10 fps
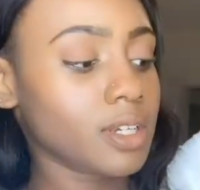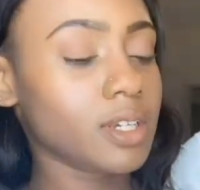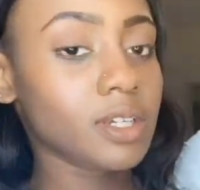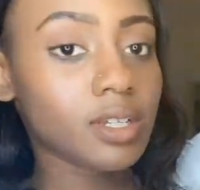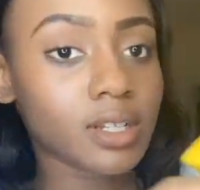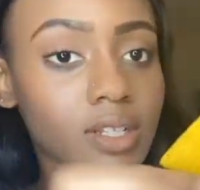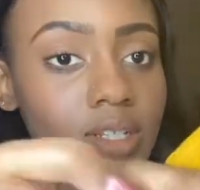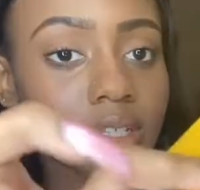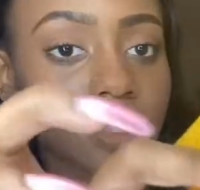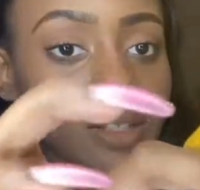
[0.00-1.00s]

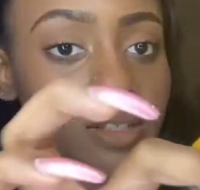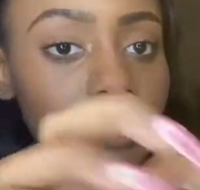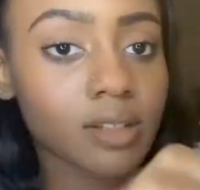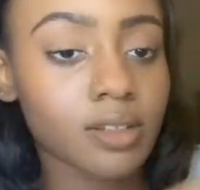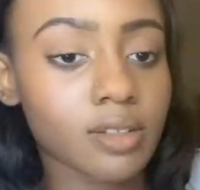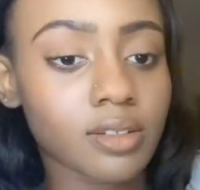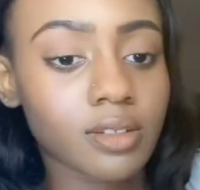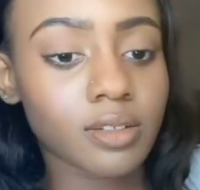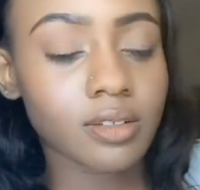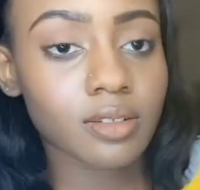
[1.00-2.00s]
(silence)